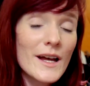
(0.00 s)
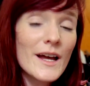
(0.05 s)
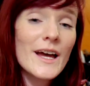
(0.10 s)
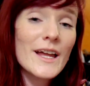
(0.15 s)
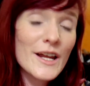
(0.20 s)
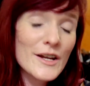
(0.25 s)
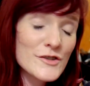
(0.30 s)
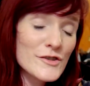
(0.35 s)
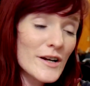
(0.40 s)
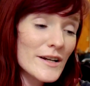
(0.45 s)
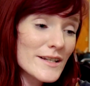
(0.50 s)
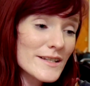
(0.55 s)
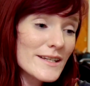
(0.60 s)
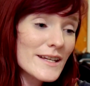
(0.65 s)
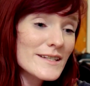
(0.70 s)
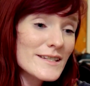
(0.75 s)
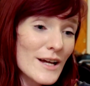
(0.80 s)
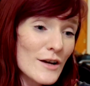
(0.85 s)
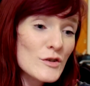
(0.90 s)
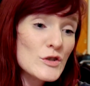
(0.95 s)
And I tried to
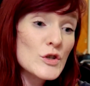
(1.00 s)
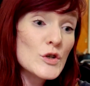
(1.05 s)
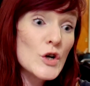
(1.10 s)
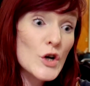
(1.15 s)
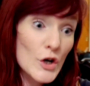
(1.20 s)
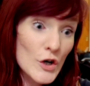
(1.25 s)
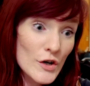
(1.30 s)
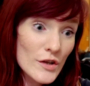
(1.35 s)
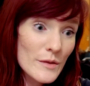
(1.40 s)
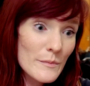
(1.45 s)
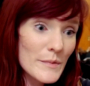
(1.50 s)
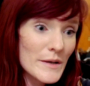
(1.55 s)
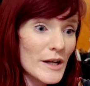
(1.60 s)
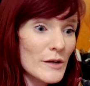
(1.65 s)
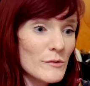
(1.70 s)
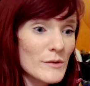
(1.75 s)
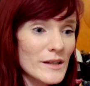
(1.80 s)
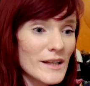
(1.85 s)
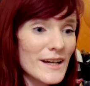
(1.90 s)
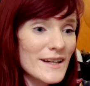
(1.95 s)
say down to earth, but I
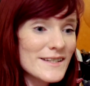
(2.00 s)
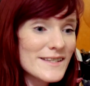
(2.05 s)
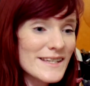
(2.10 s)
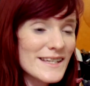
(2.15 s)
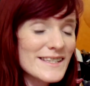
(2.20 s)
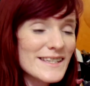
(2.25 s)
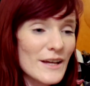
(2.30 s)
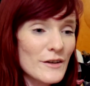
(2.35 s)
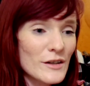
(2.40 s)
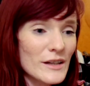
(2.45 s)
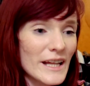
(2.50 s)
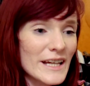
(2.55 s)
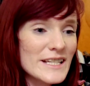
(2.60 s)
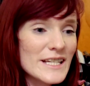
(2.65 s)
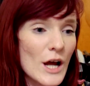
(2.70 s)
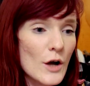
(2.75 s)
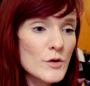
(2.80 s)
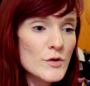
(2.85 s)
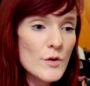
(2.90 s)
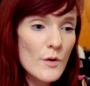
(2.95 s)
realized it sounded like
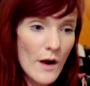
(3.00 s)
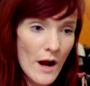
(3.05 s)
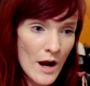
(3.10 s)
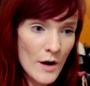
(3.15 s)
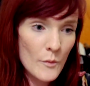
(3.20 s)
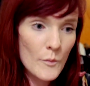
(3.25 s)
down to